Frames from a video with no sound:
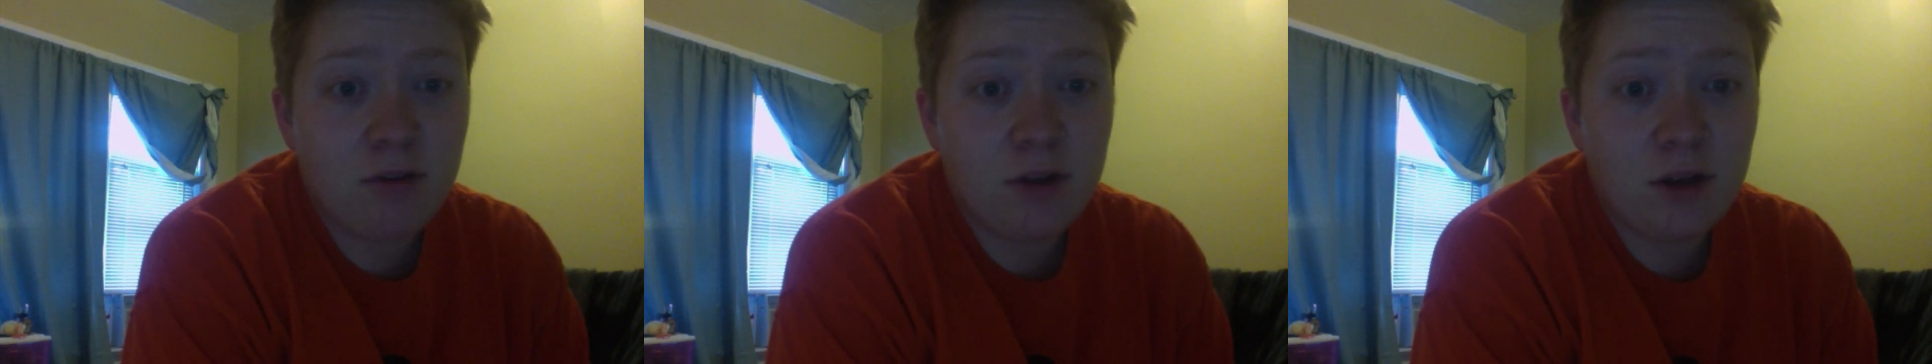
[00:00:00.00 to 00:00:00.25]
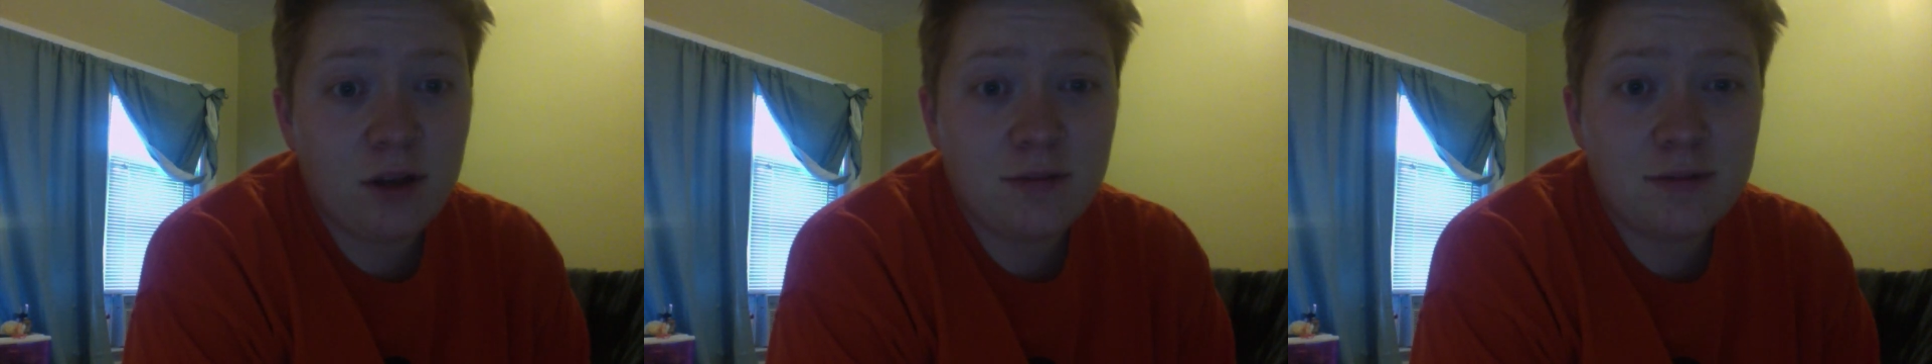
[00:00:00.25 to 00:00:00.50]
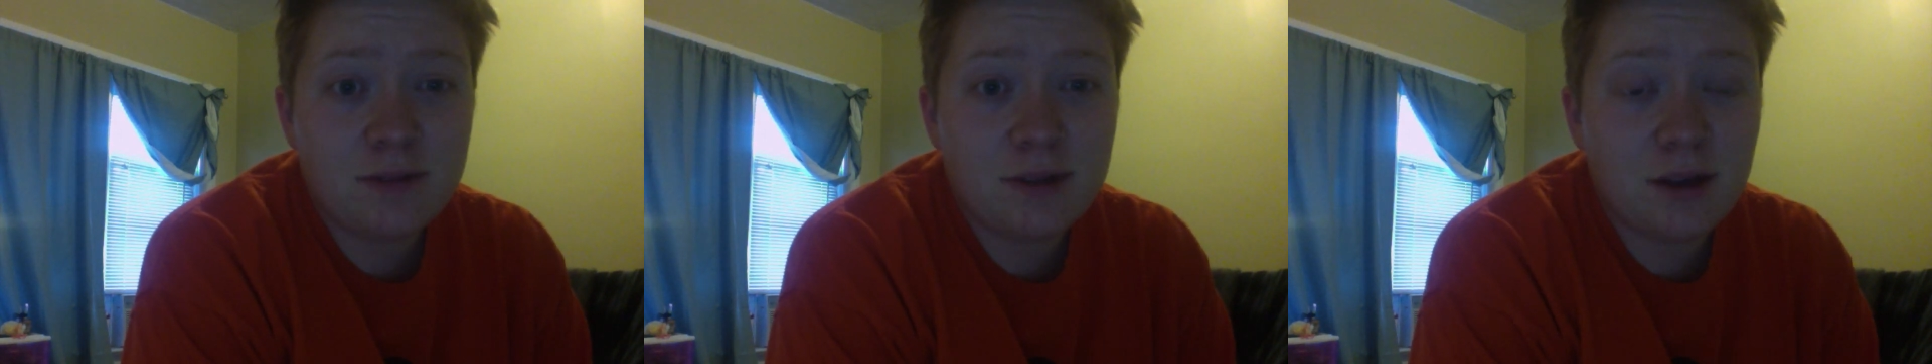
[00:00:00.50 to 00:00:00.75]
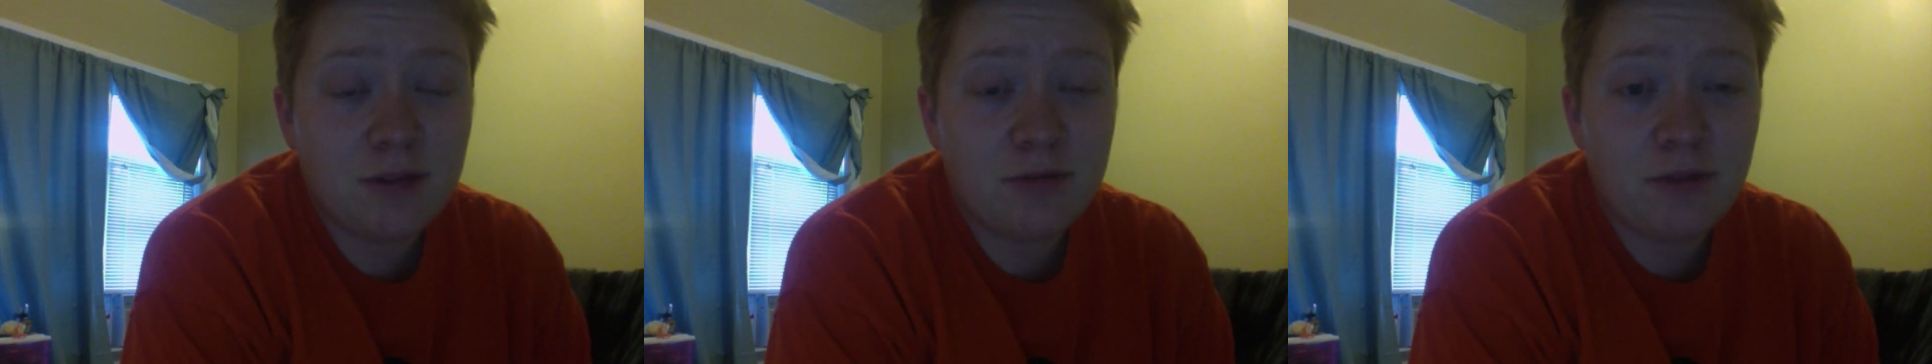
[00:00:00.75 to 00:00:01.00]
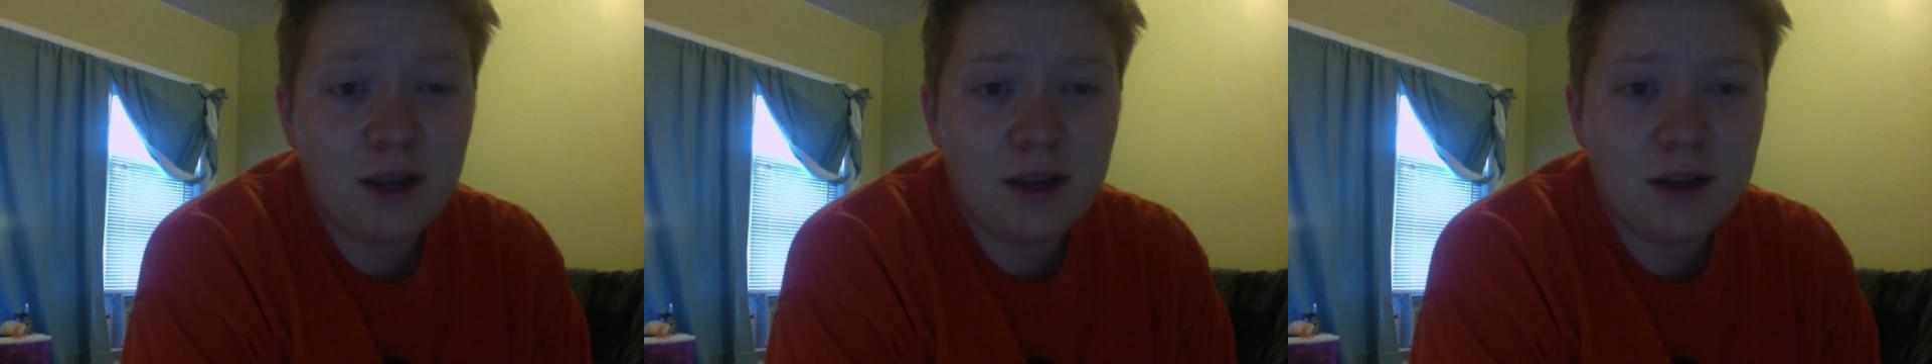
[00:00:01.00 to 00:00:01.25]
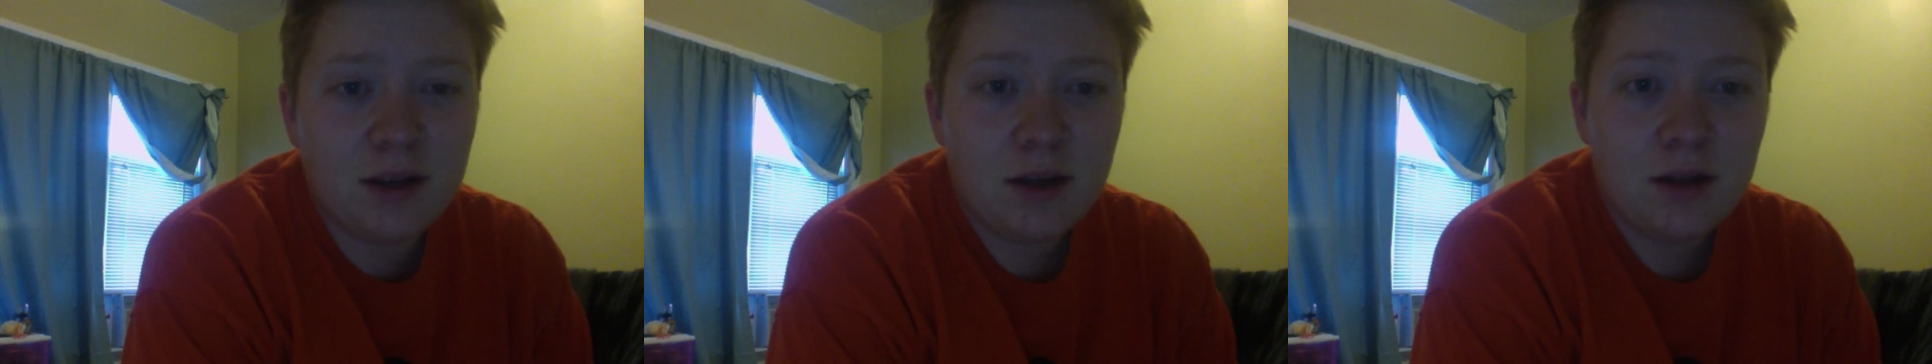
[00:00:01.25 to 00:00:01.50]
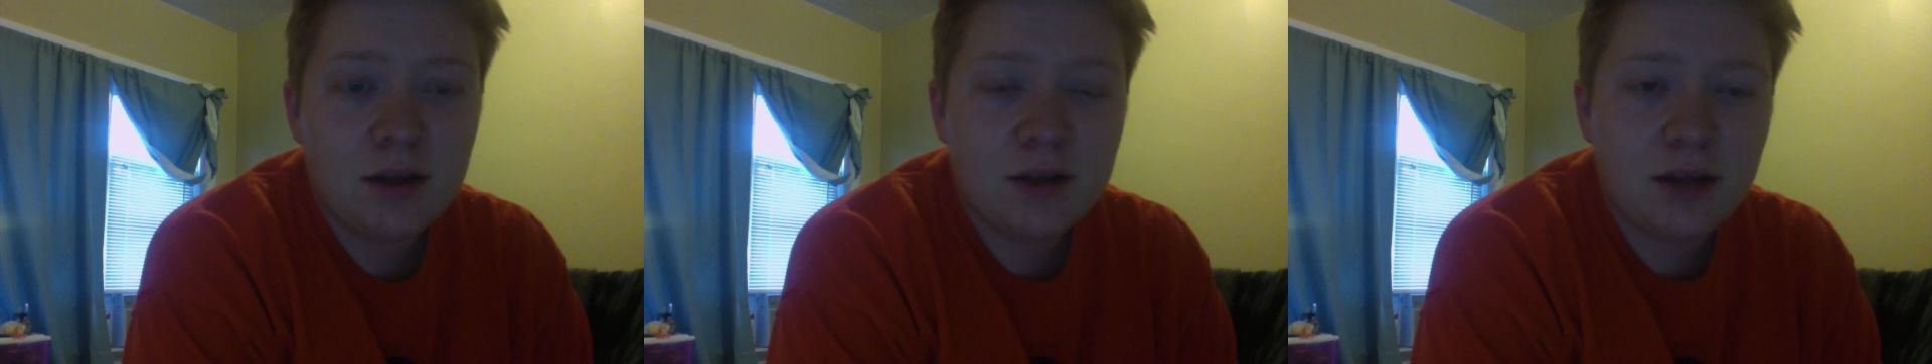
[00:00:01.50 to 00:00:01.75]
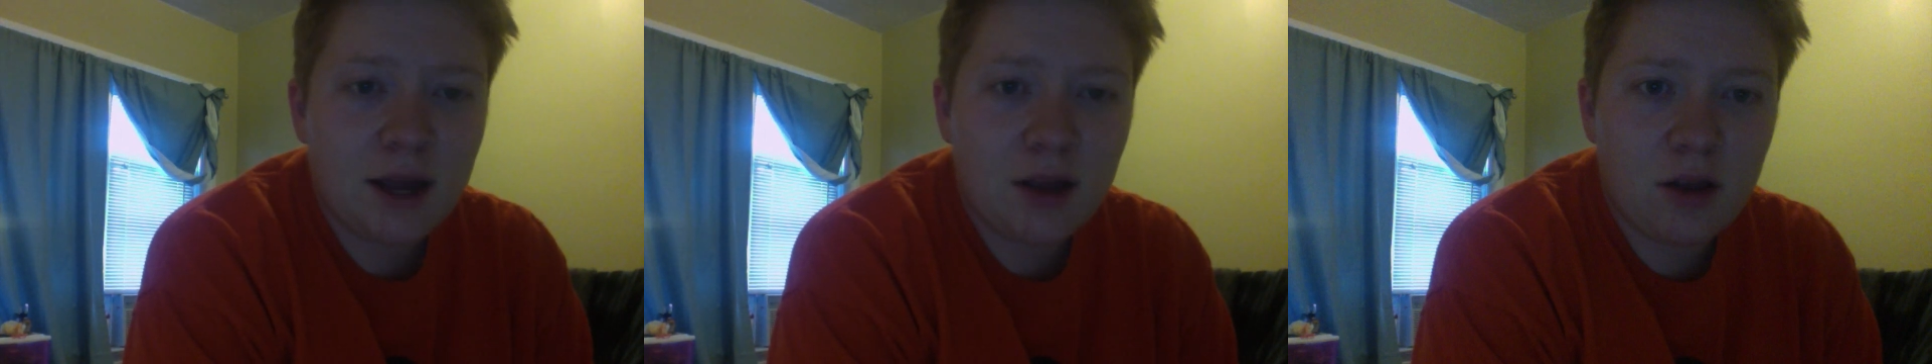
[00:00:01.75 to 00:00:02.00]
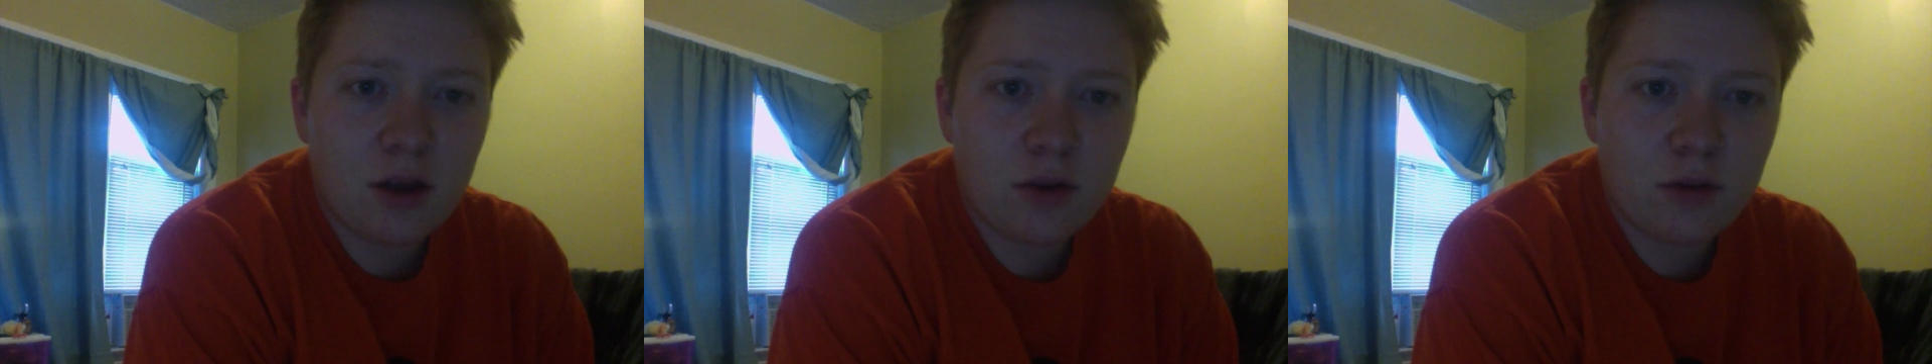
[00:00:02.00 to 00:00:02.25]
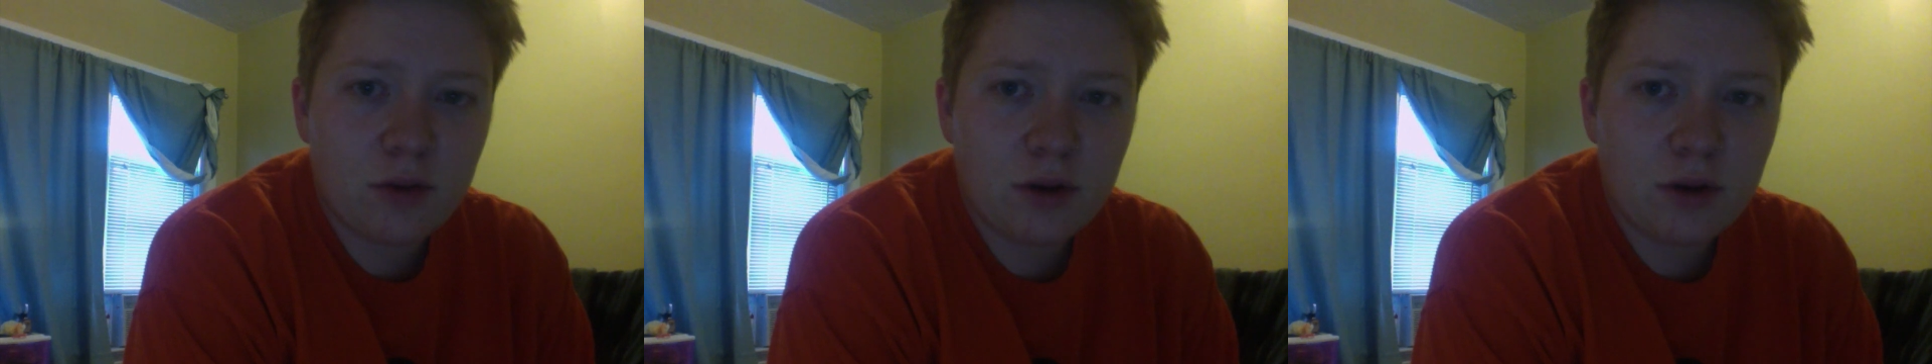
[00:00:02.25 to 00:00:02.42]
a fake dialogue,